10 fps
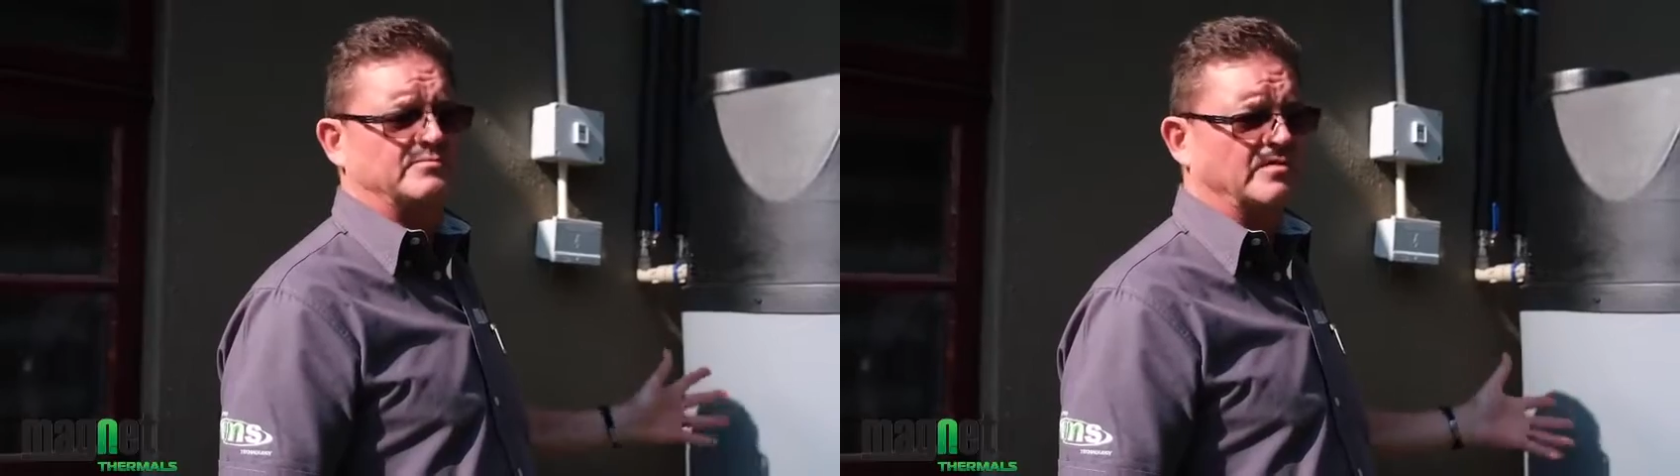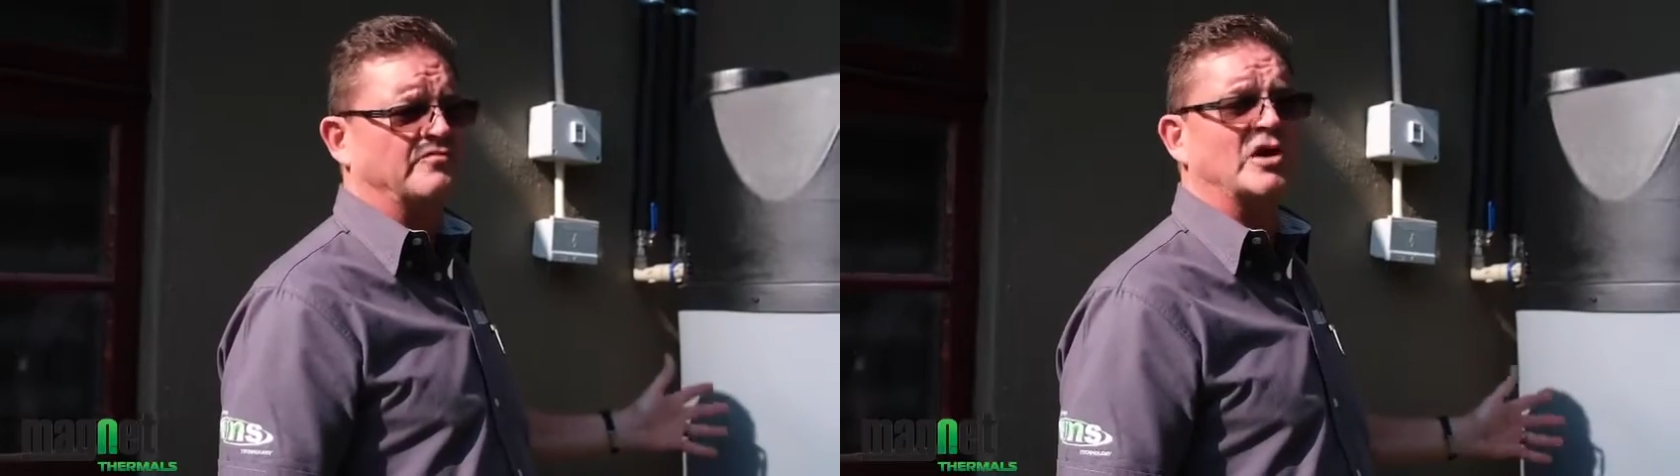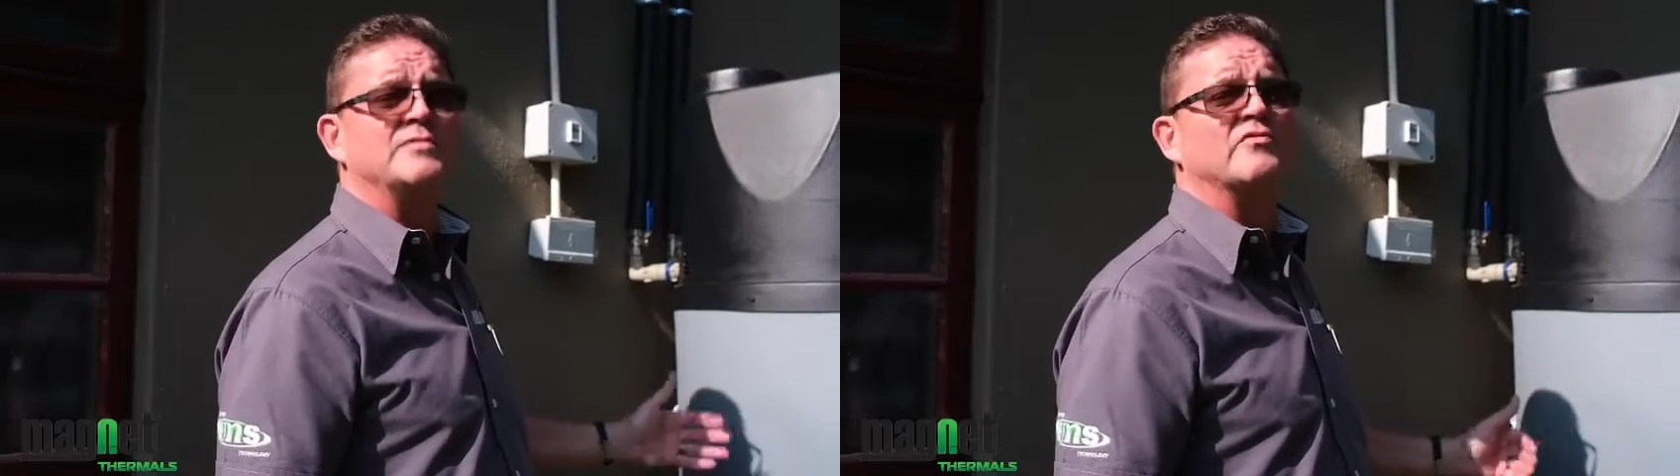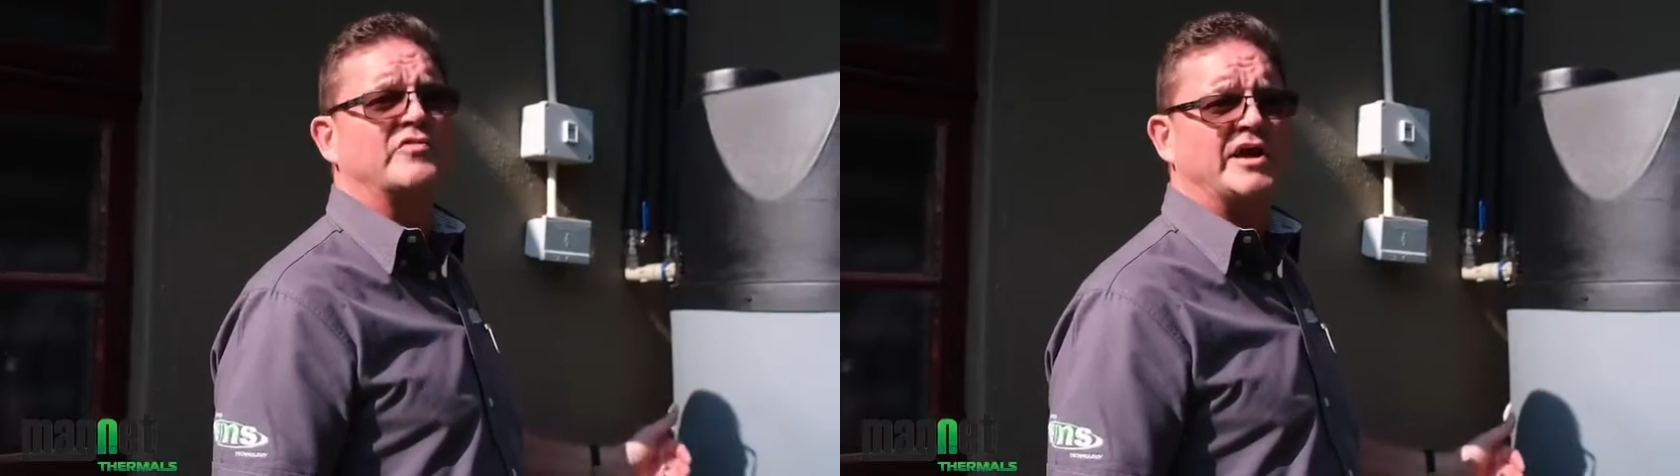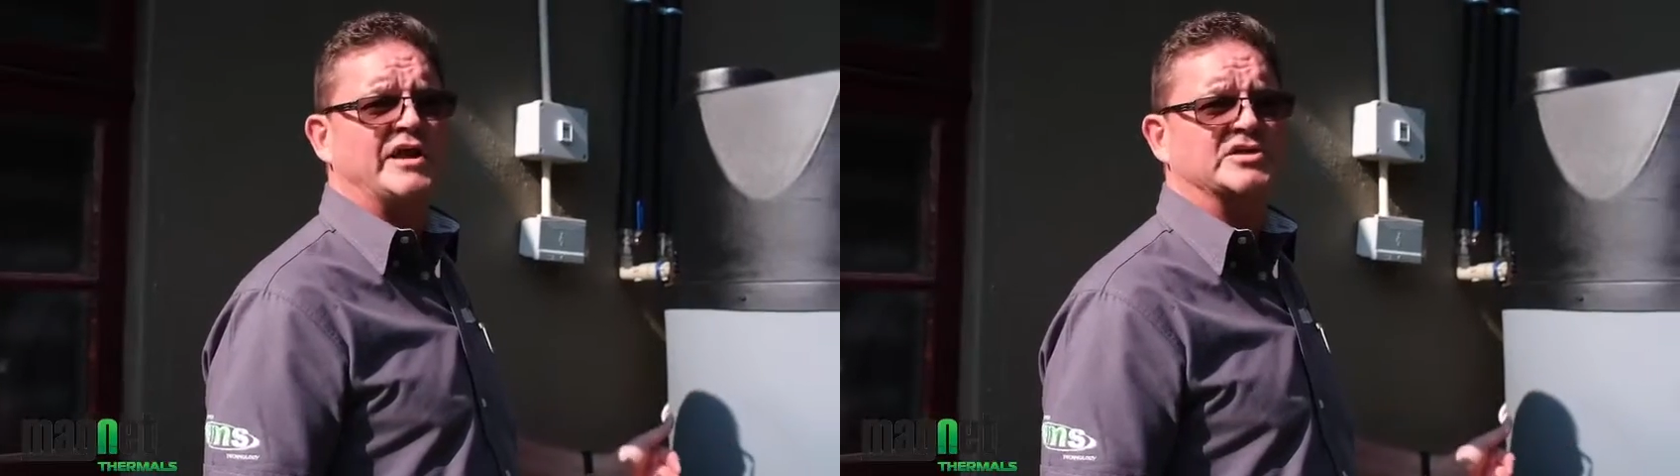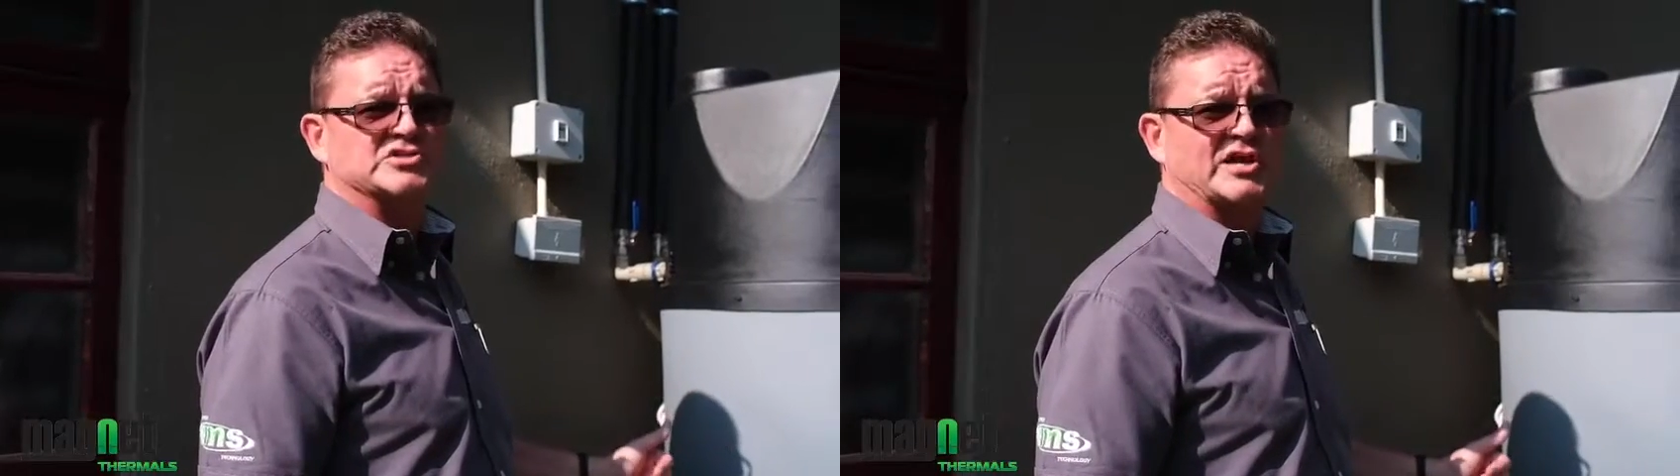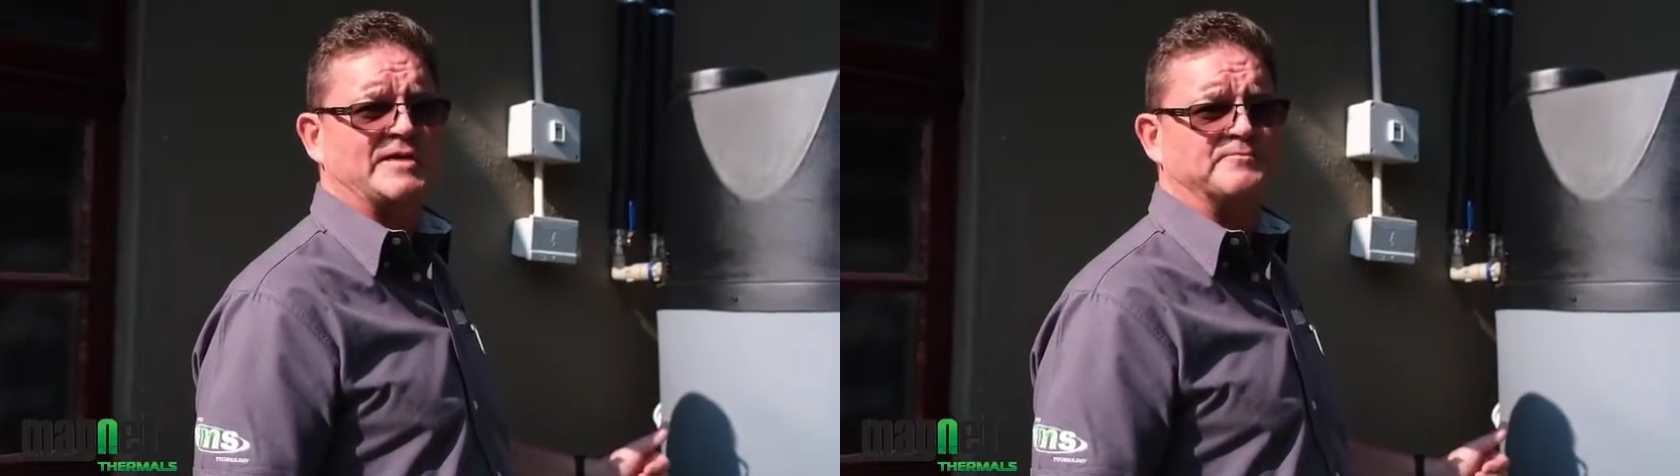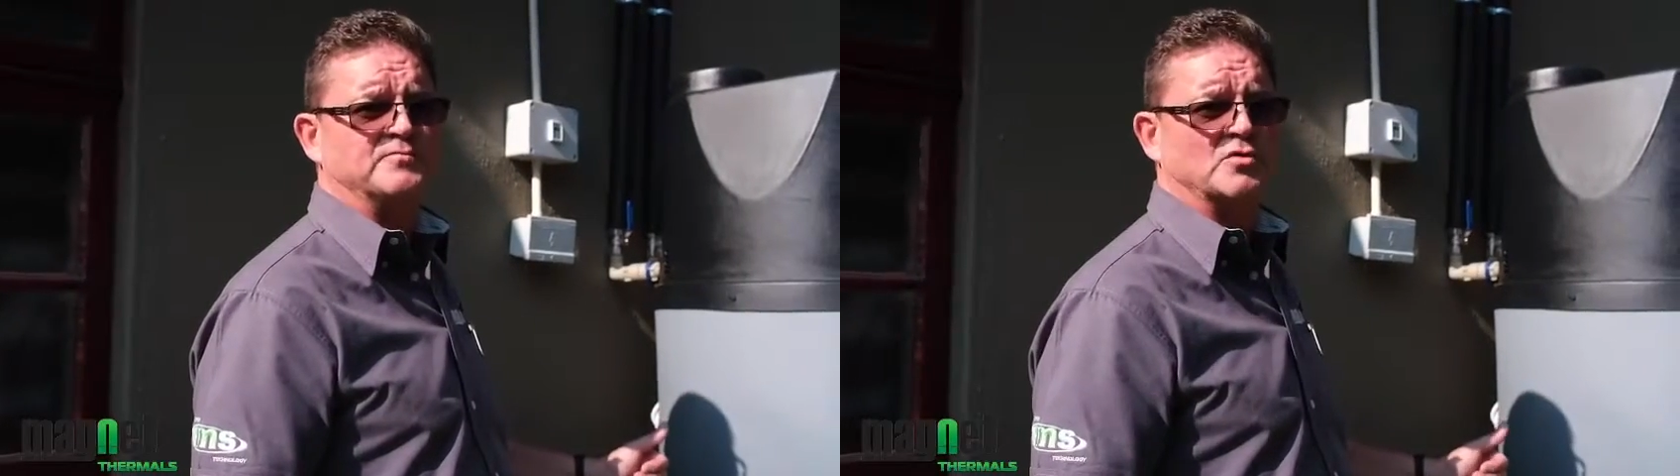the volume of air escape